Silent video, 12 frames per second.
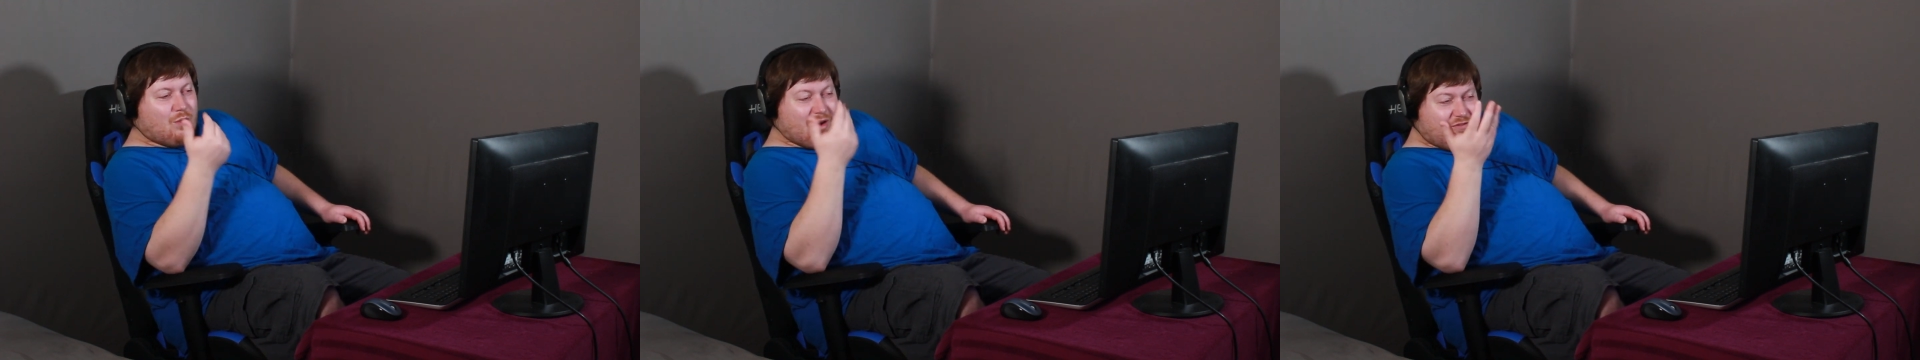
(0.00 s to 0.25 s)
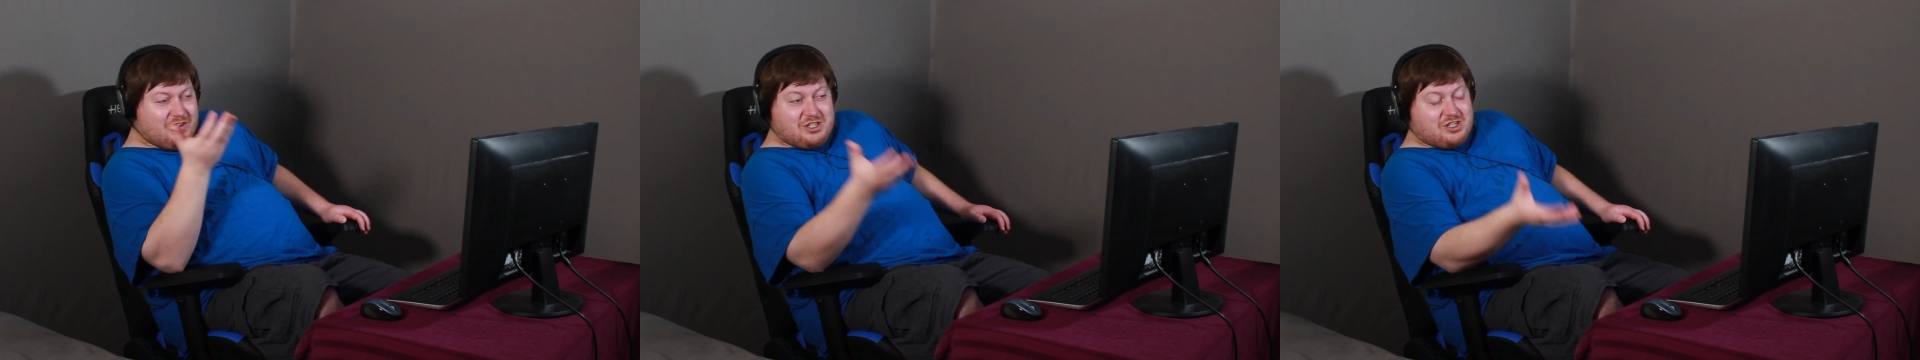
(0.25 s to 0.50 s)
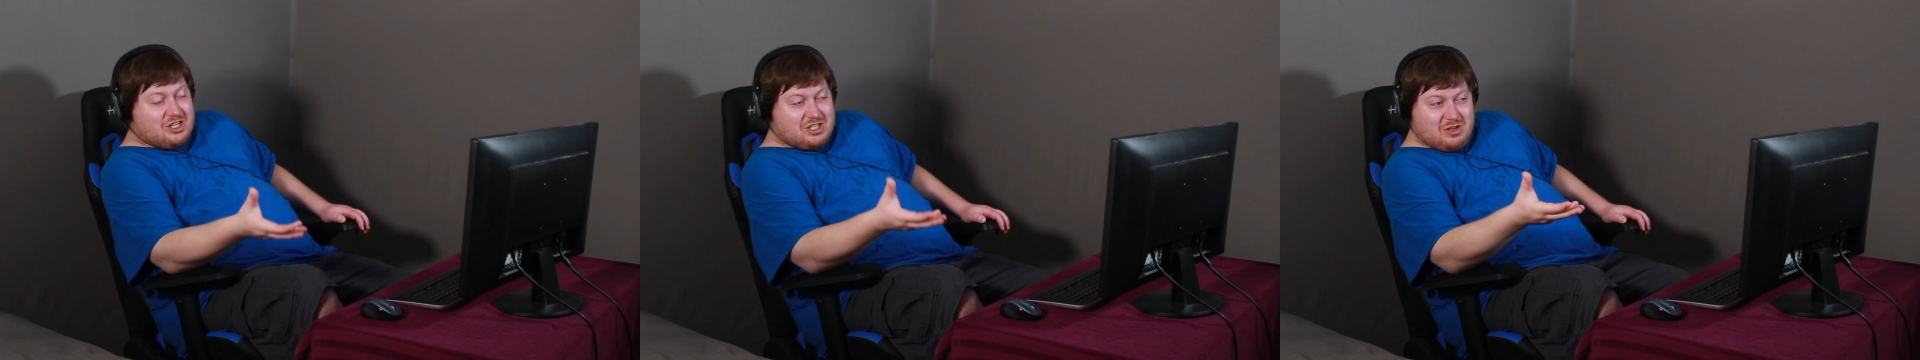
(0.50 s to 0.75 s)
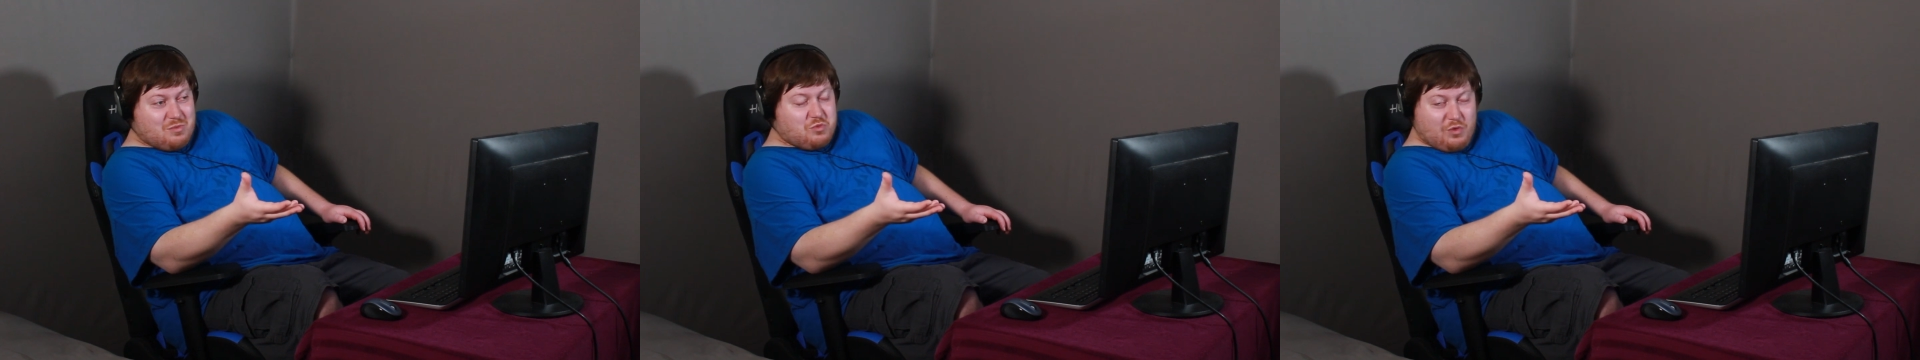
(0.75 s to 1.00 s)
what if it's
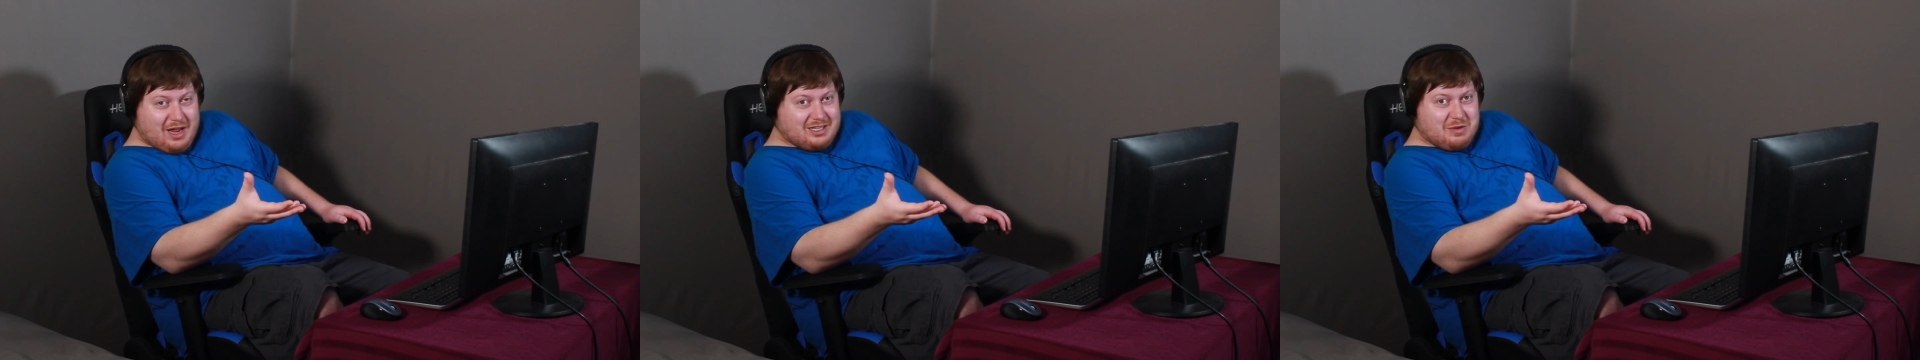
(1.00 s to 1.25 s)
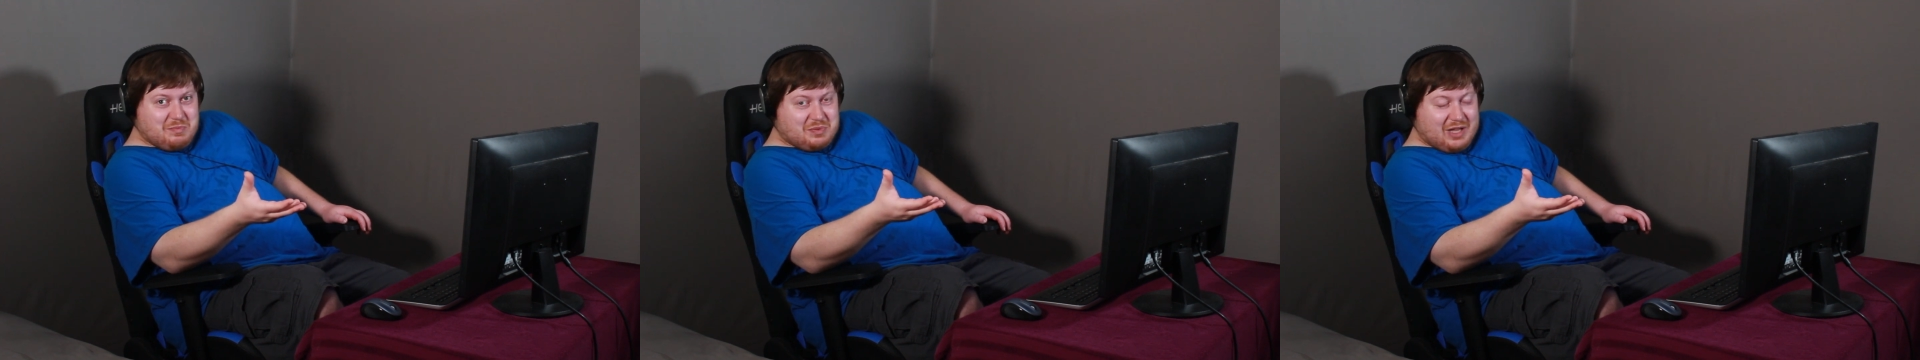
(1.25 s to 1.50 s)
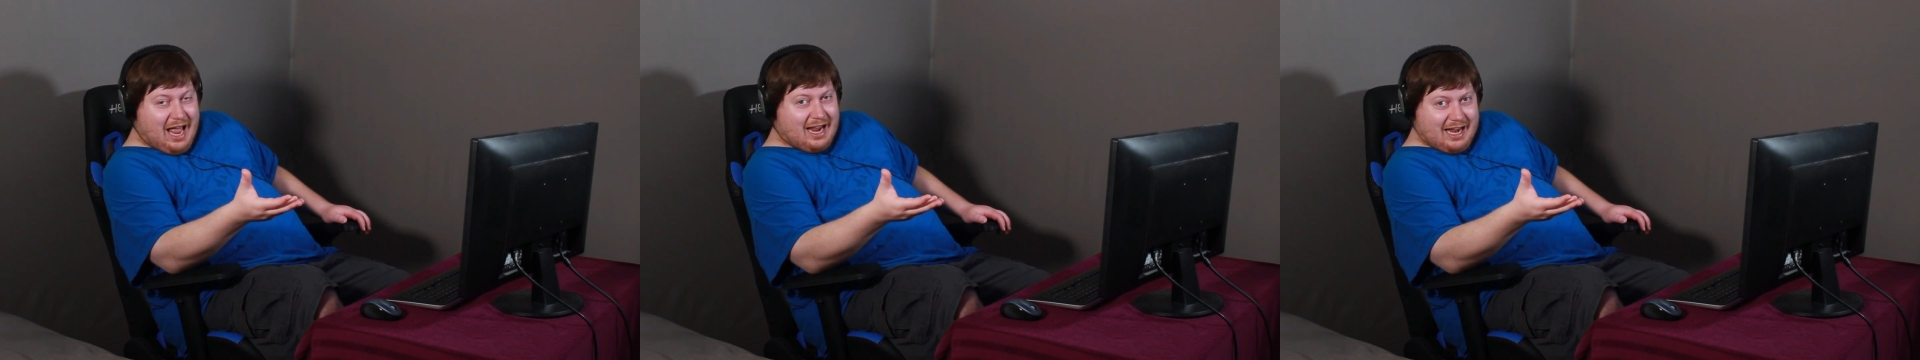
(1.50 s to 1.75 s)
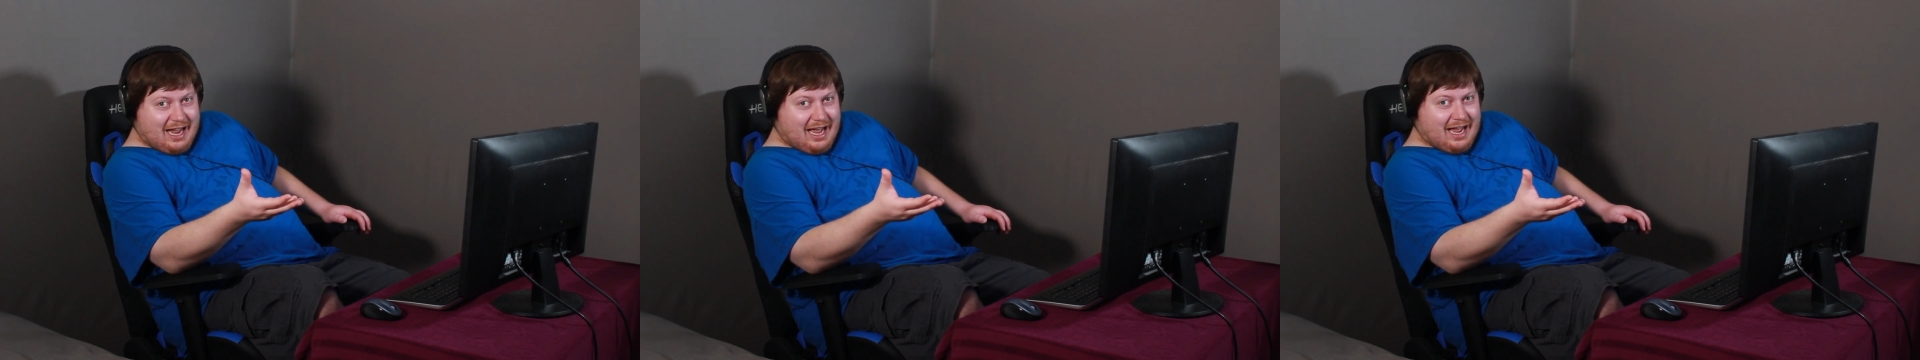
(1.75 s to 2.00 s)
just some random
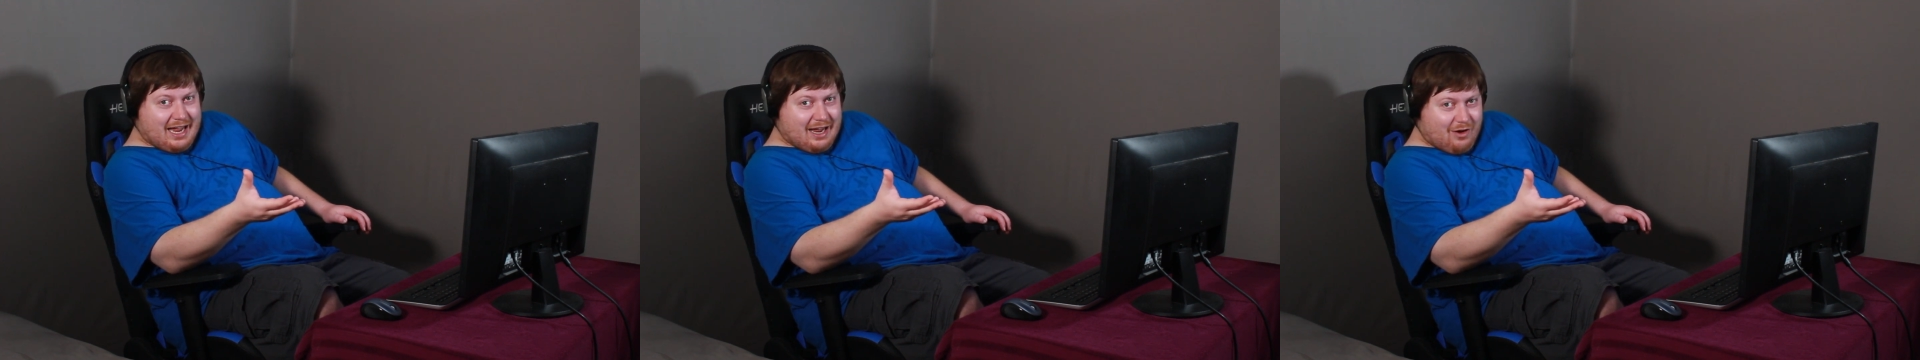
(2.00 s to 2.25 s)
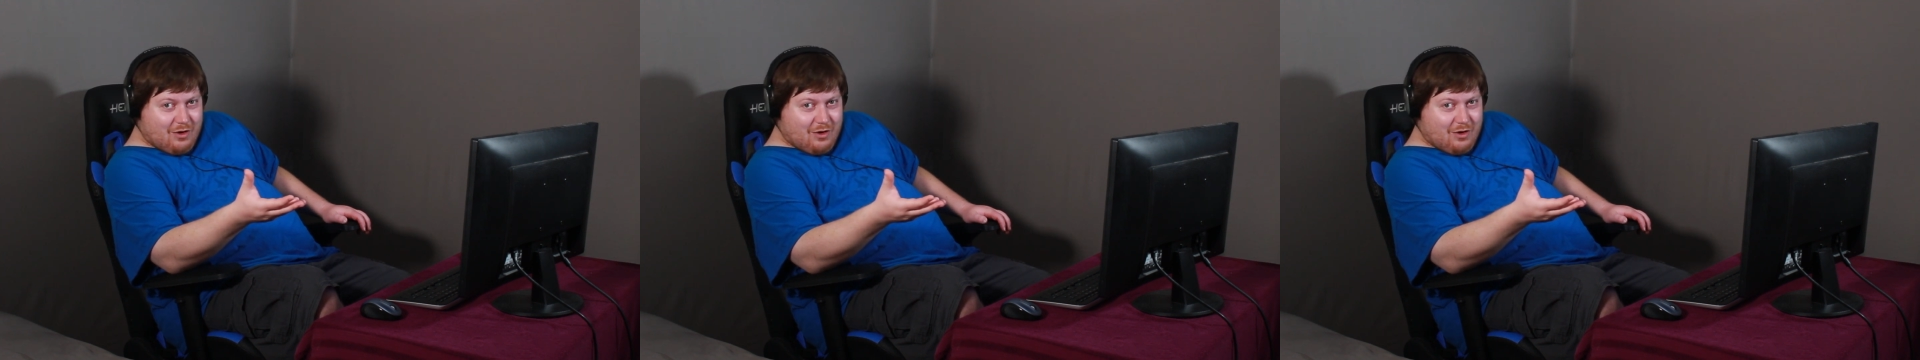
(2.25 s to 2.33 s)
black guy